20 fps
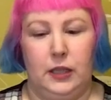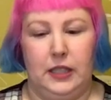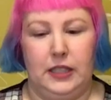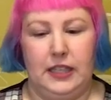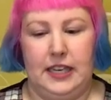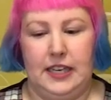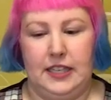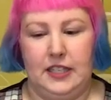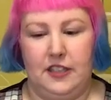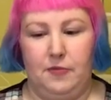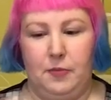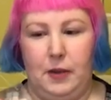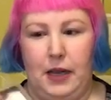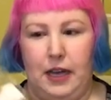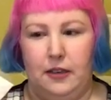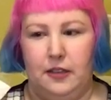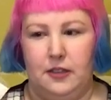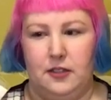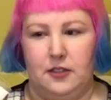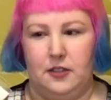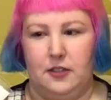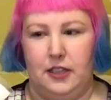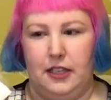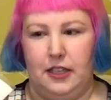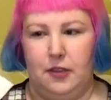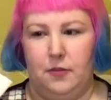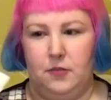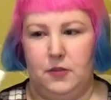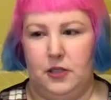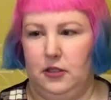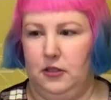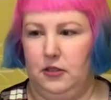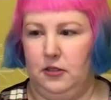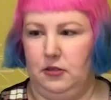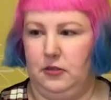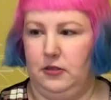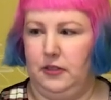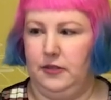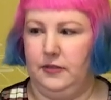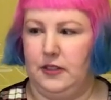adhesive powder, so that comes in a
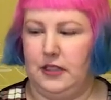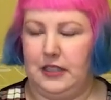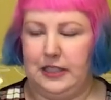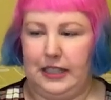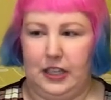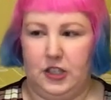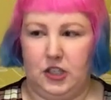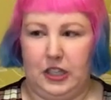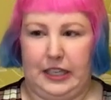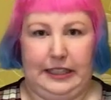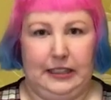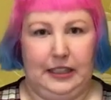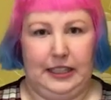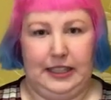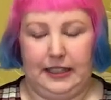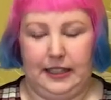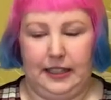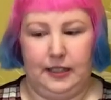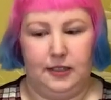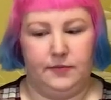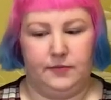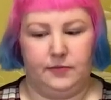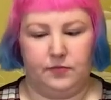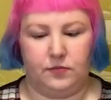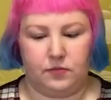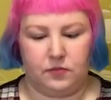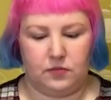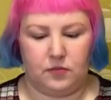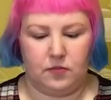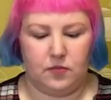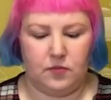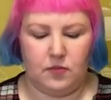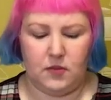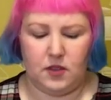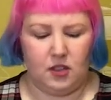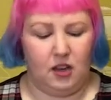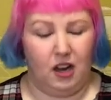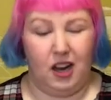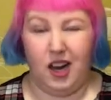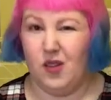little sachet like that.
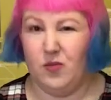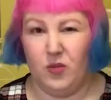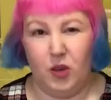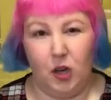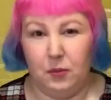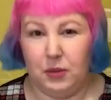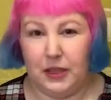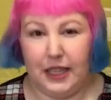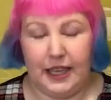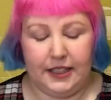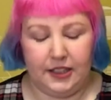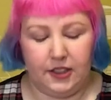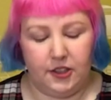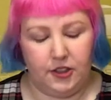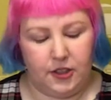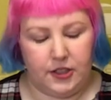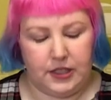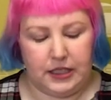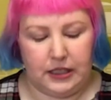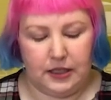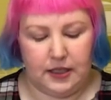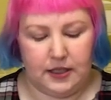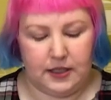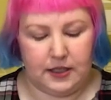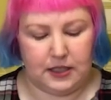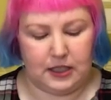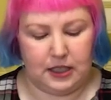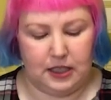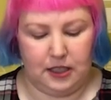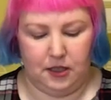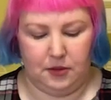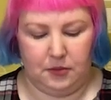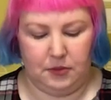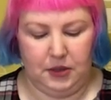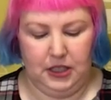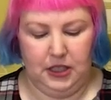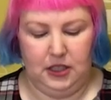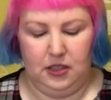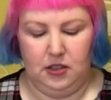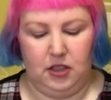I'm not planning on using this.
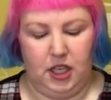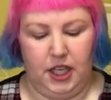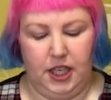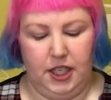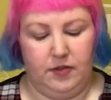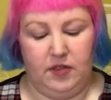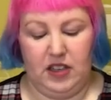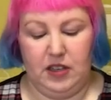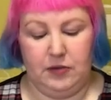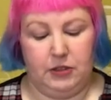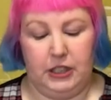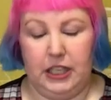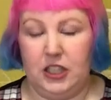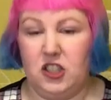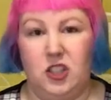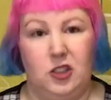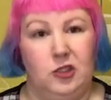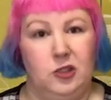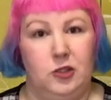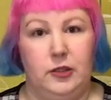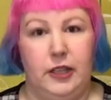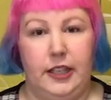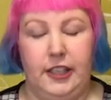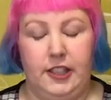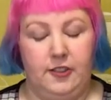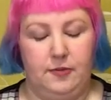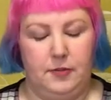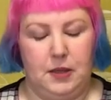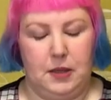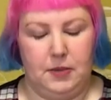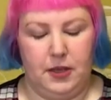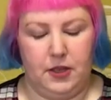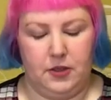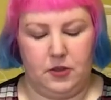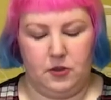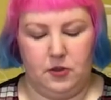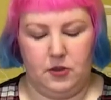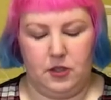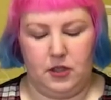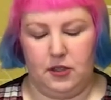I never actually glue any of my
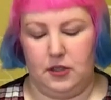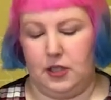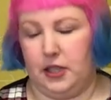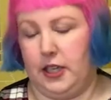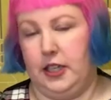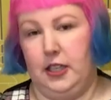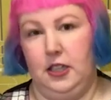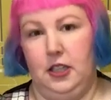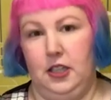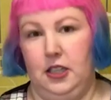puzzles because I